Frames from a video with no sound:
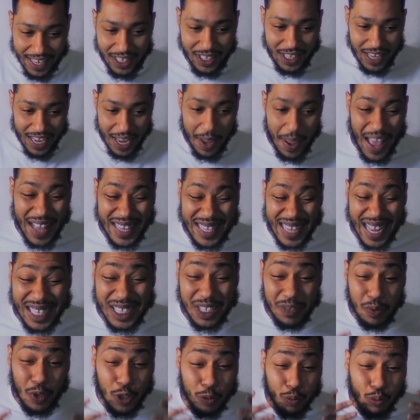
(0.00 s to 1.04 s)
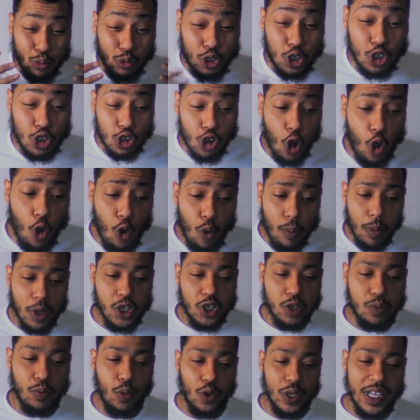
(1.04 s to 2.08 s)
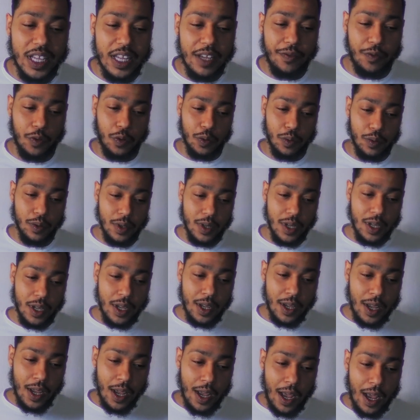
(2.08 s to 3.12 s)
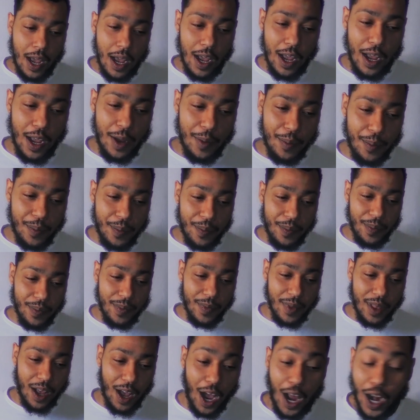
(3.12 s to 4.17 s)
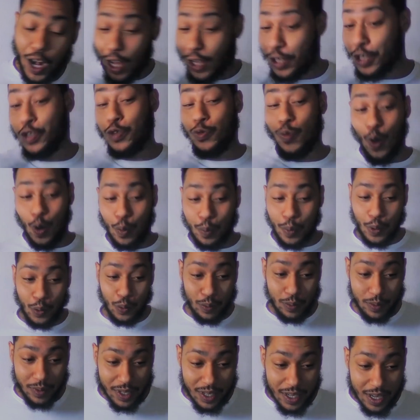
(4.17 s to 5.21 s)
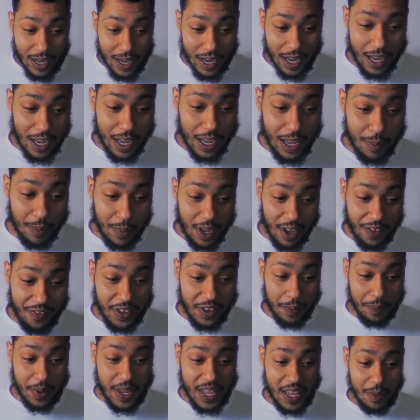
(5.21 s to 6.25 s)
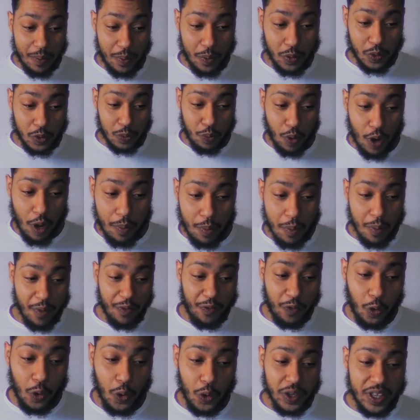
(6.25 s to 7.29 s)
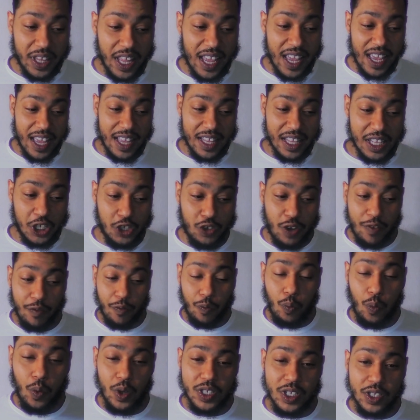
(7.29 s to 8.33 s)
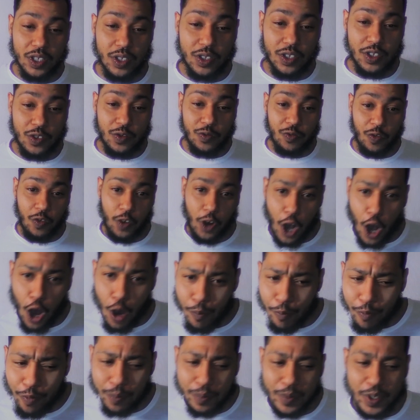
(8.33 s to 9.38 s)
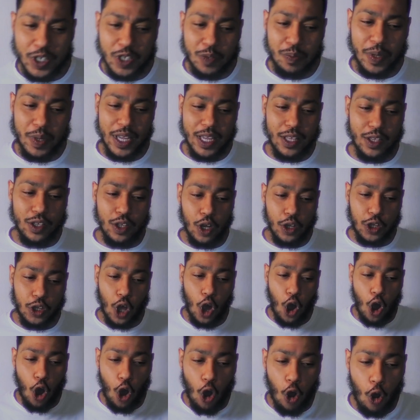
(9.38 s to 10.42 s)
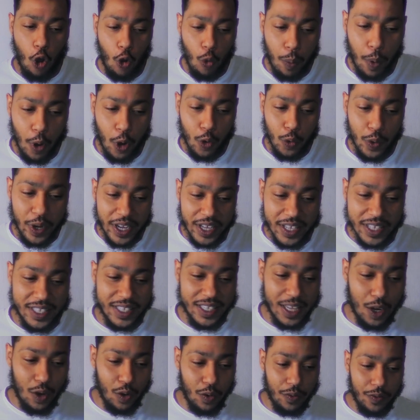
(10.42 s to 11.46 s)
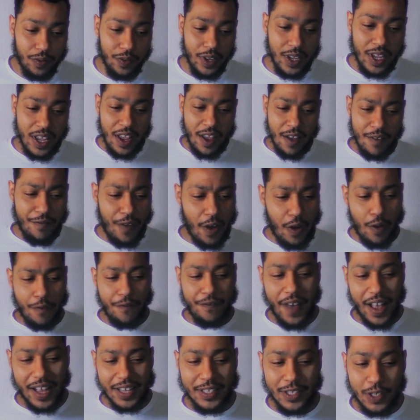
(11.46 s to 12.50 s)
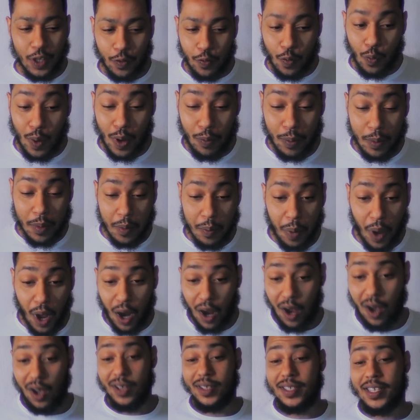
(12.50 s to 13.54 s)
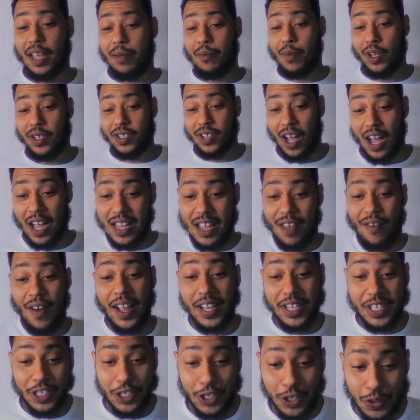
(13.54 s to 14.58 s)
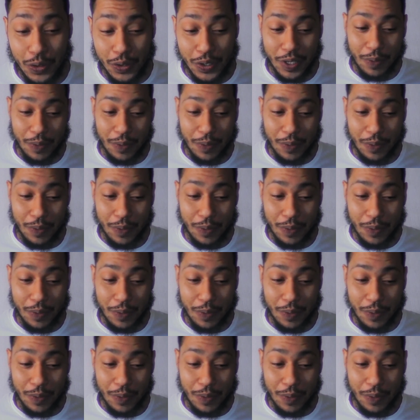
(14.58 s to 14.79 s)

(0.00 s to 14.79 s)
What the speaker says: it's actually become so much more lethal. I like the new Obo. I think people's problem before, their strength wasn't come from the speed, not the Obo itself. Very fast and overwhelming, but I can't say much. I never actually used it